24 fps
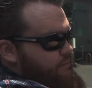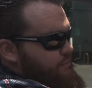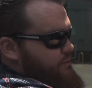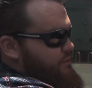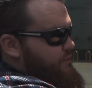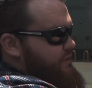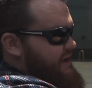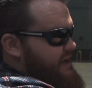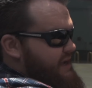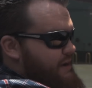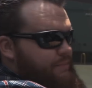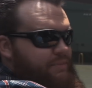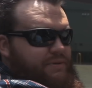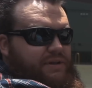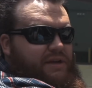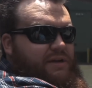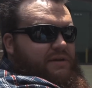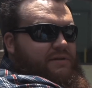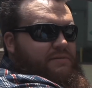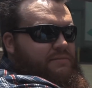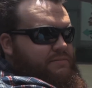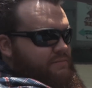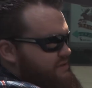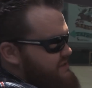Brewing Company.
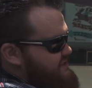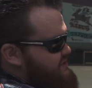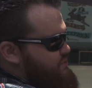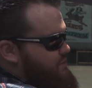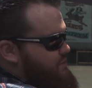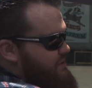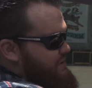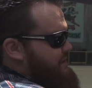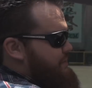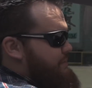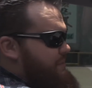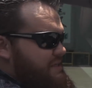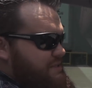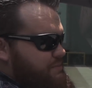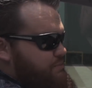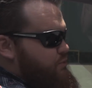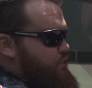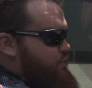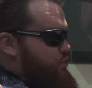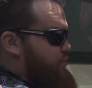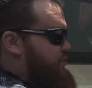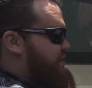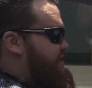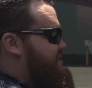This is one of the best
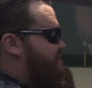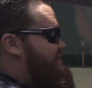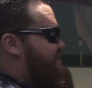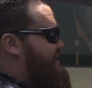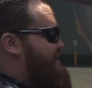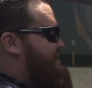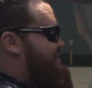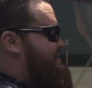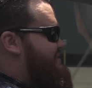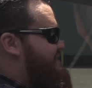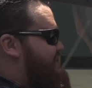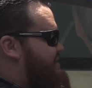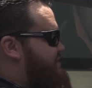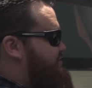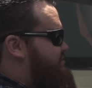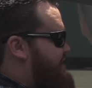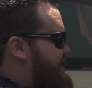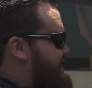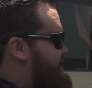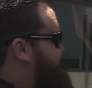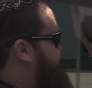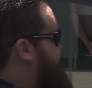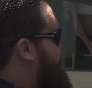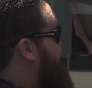breweries in the city of
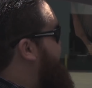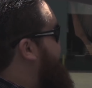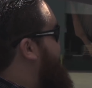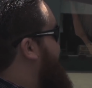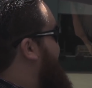Nashville.